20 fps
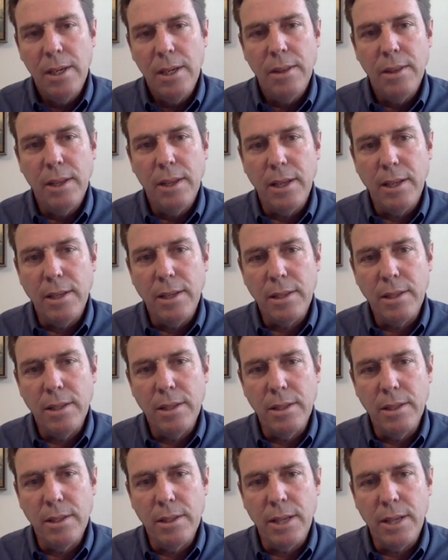that in
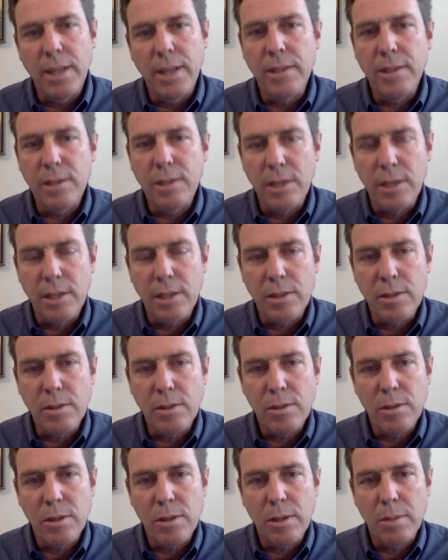the United
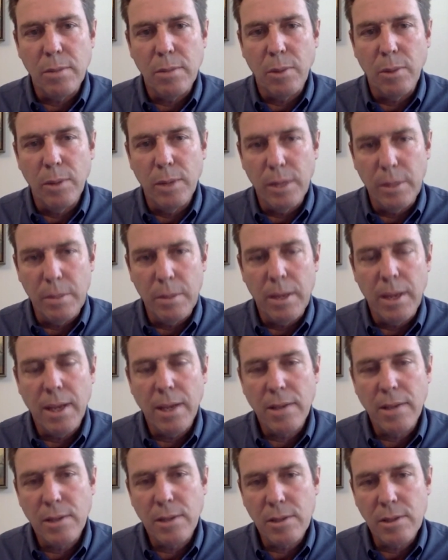States,
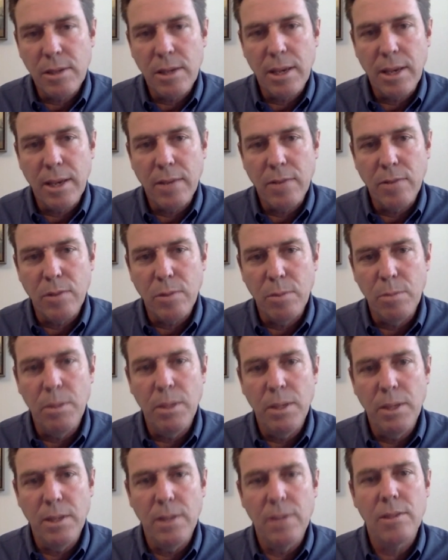MarineMax has had
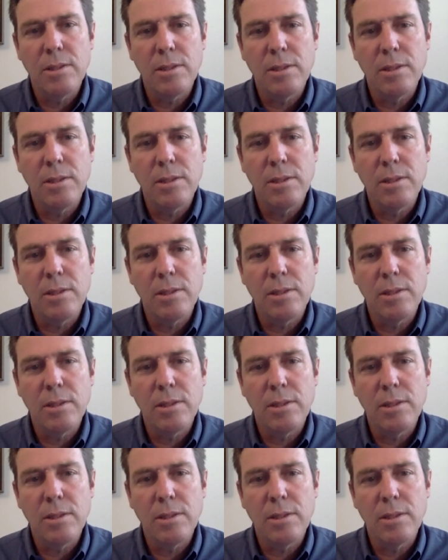tremendous